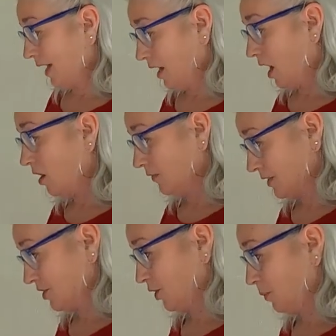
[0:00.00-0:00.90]
all of
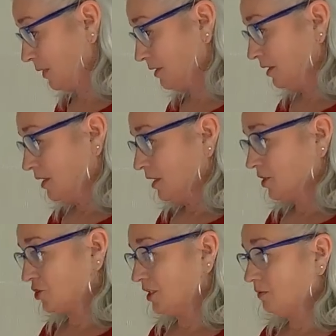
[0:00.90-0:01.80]
us do. But
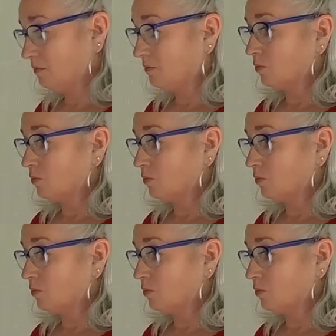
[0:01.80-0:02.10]
because she